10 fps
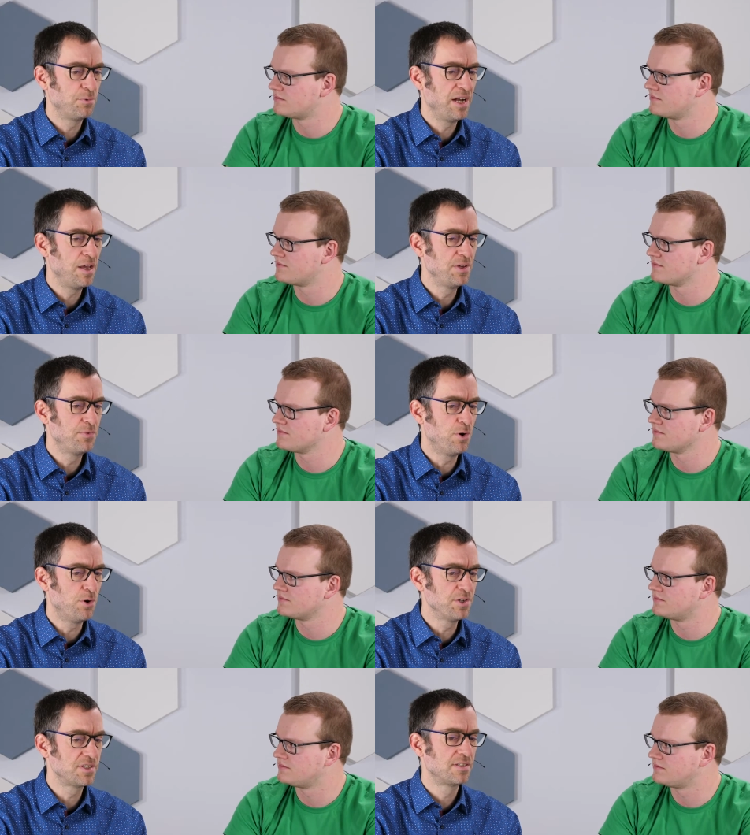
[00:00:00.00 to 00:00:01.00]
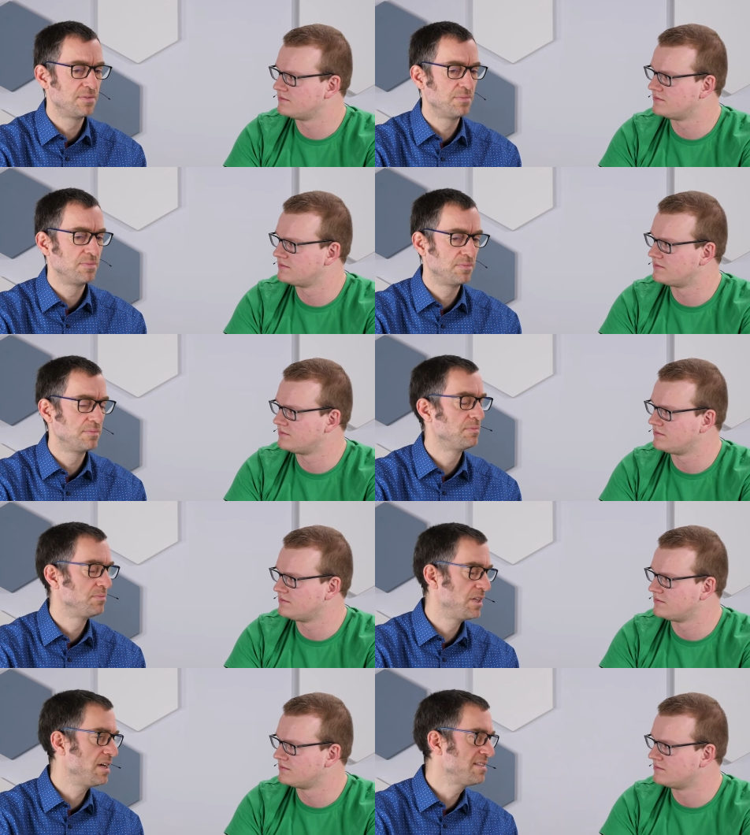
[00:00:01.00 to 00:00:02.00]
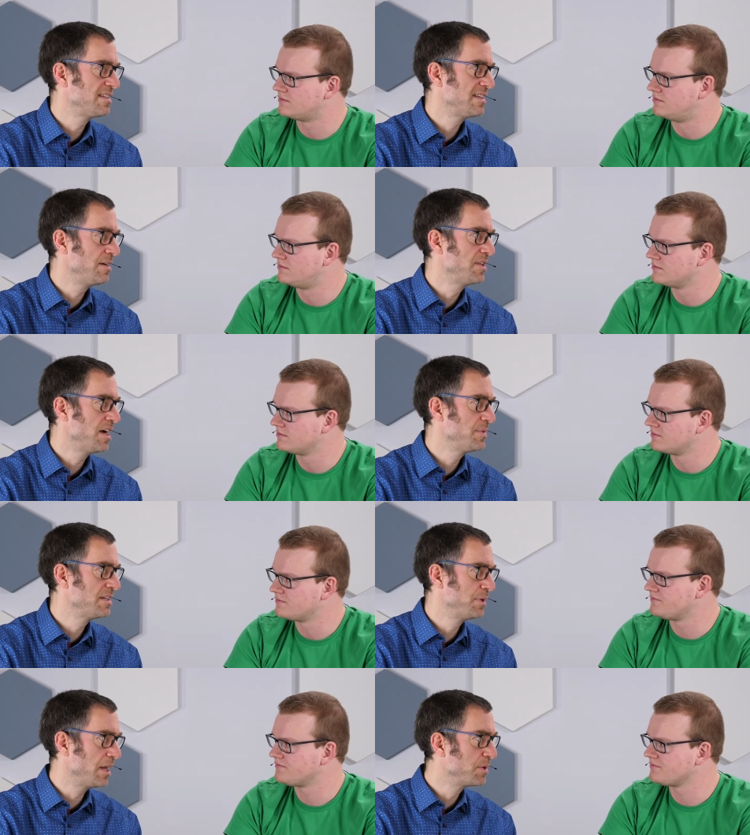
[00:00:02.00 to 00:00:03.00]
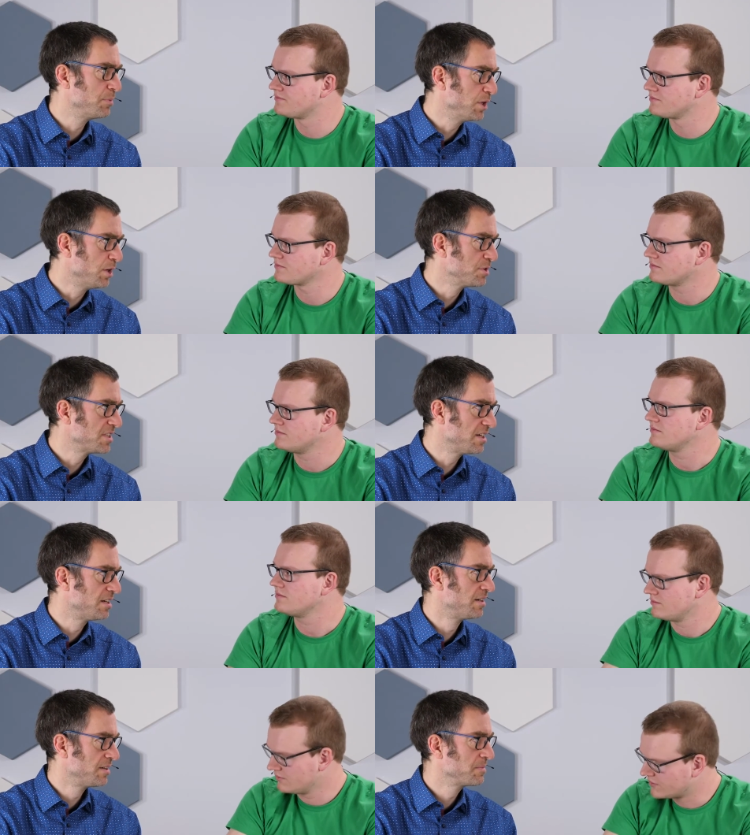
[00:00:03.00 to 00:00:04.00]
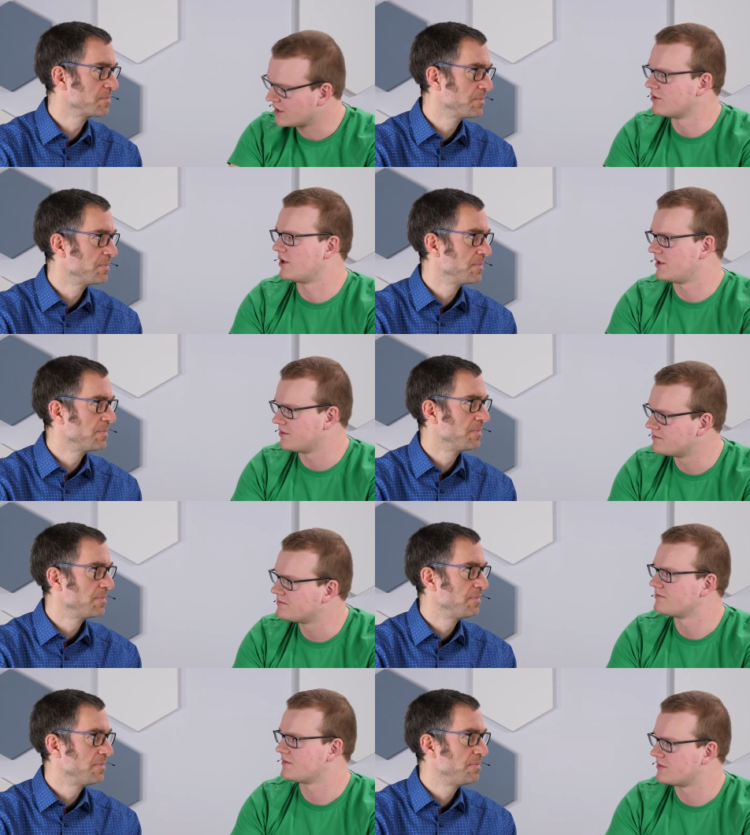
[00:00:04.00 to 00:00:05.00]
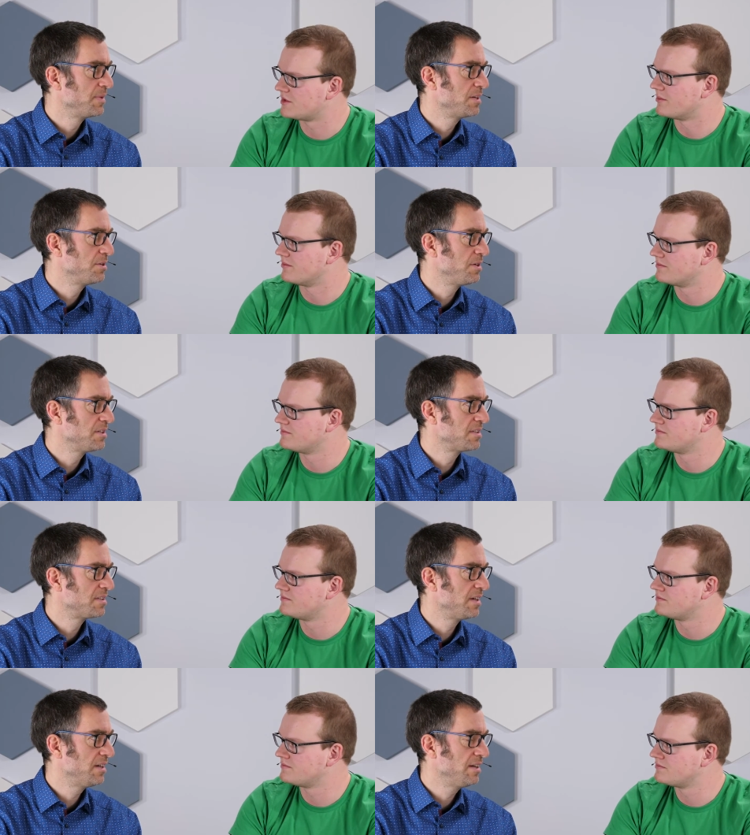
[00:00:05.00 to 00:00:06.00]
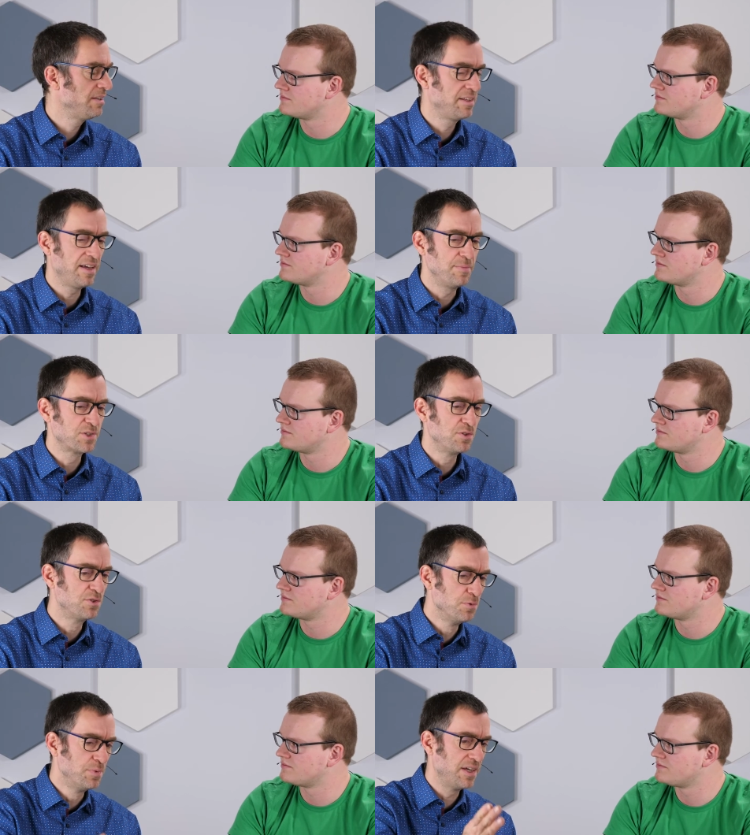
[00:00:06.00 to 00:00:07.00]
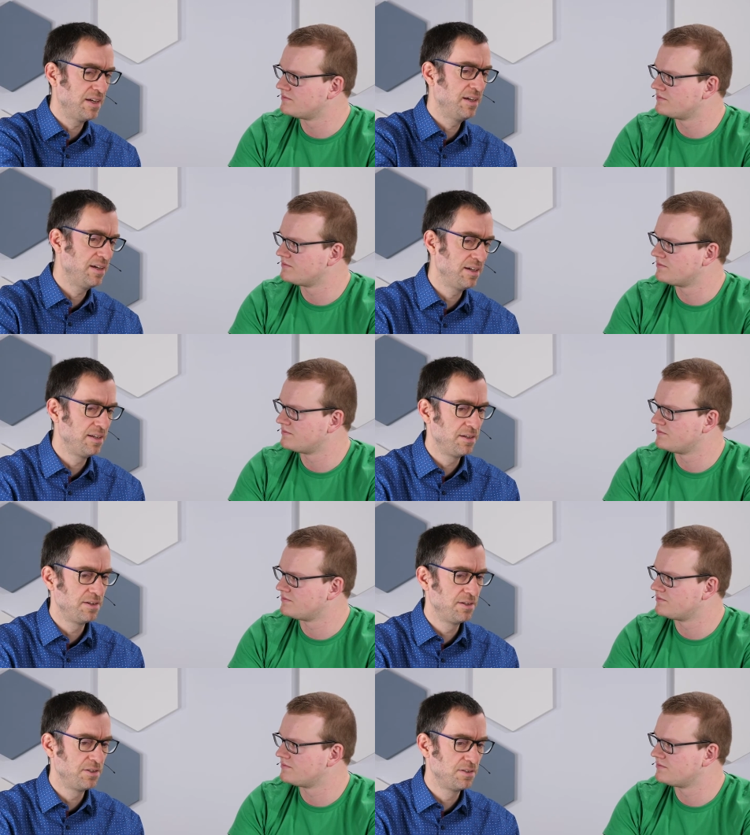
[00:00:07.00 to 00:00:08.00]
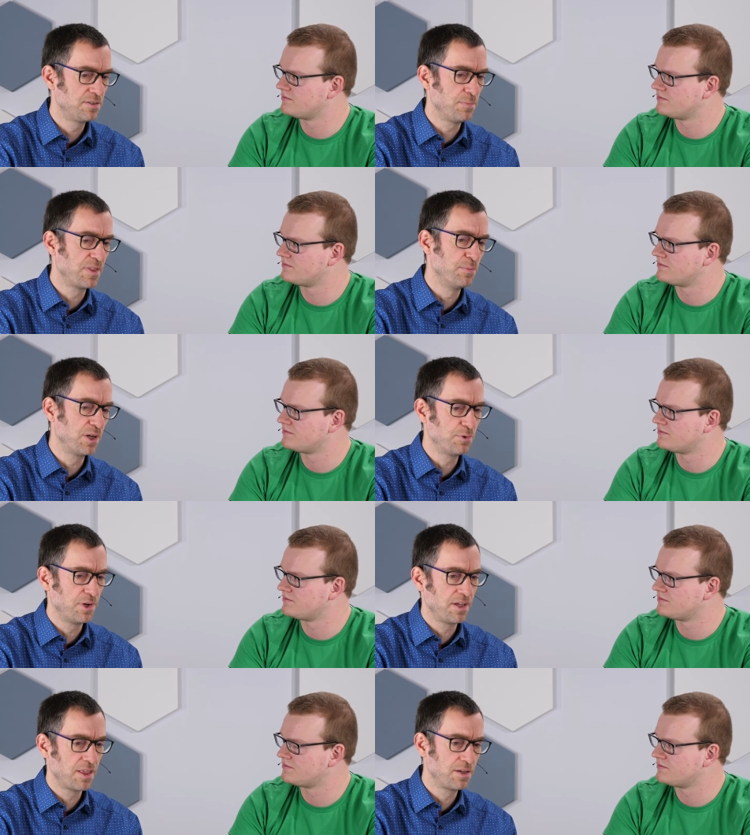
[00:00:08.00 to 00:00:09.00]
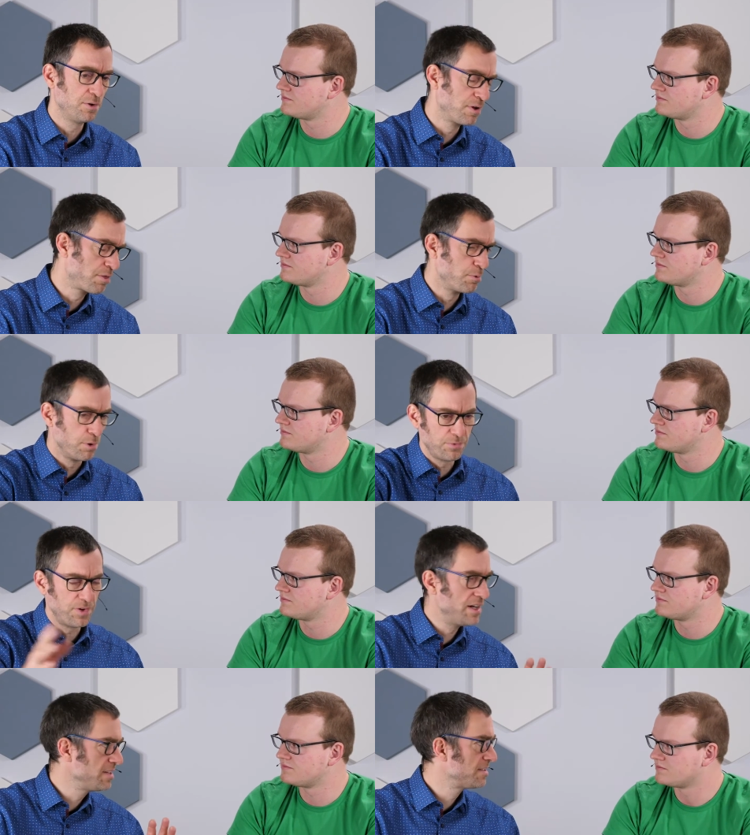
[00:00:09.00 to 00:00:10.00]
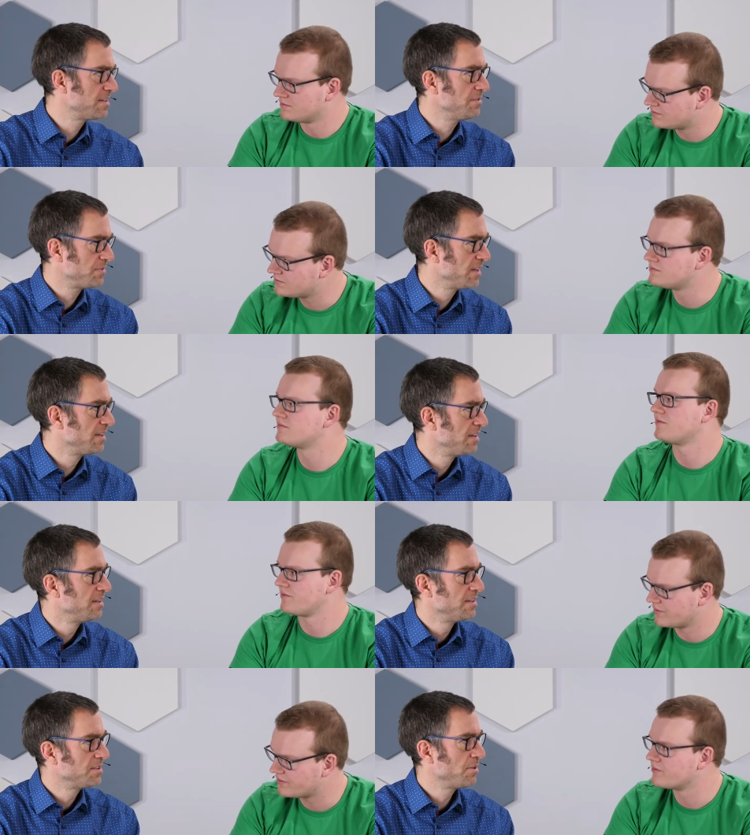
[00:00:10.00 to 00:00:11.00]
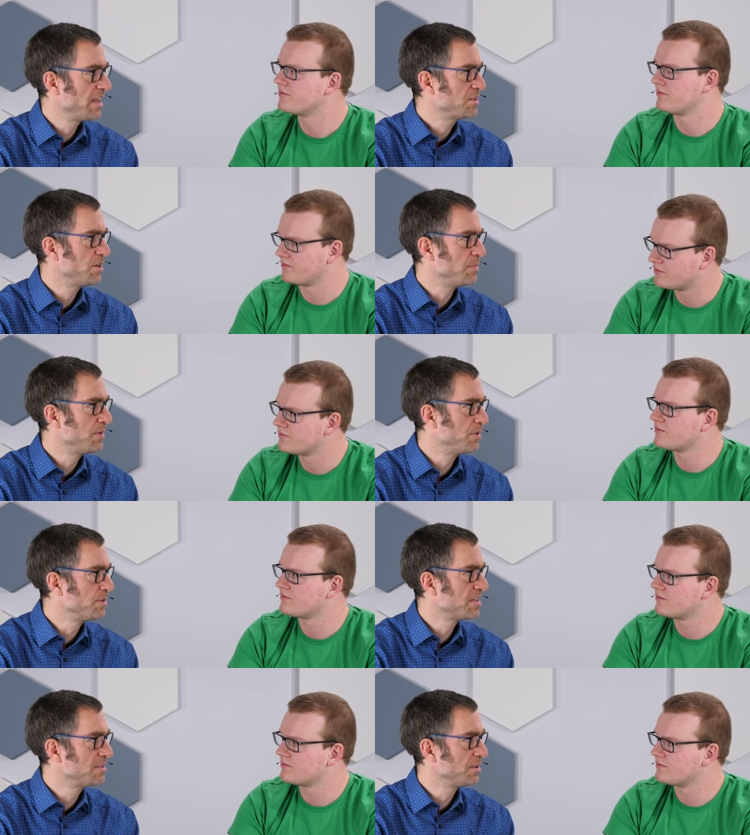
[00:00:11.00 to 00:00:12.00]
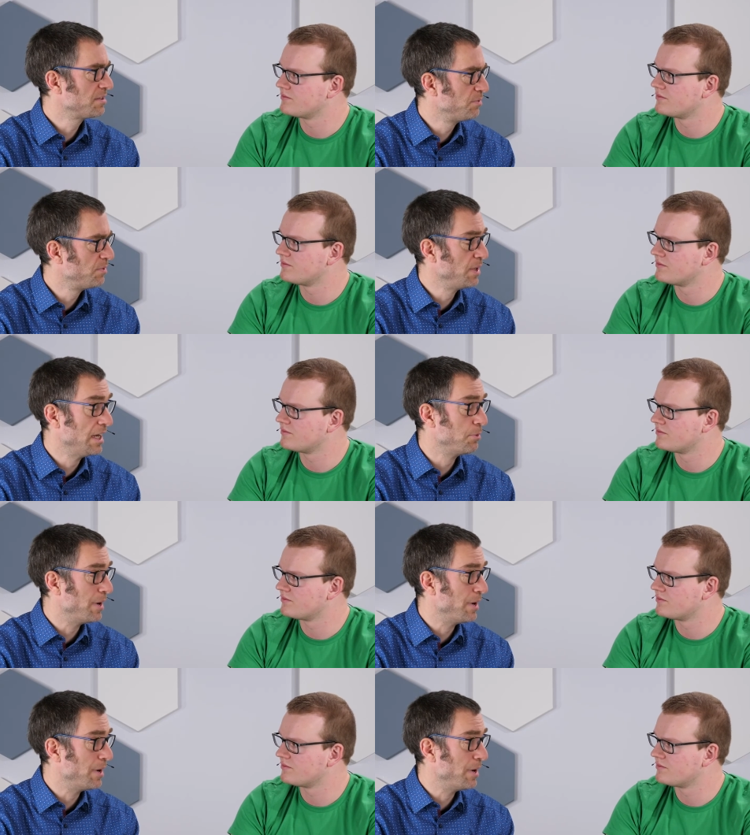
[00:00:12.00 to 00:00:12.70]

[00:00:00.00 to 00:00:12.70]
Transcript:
Speaker 1: renaming four hosts lasts the same time as renaming one host here. Right. Because the, uh, the time is consumed uh, in stopping monitoring, going through all files and stuff. So the actual number of hosts is not really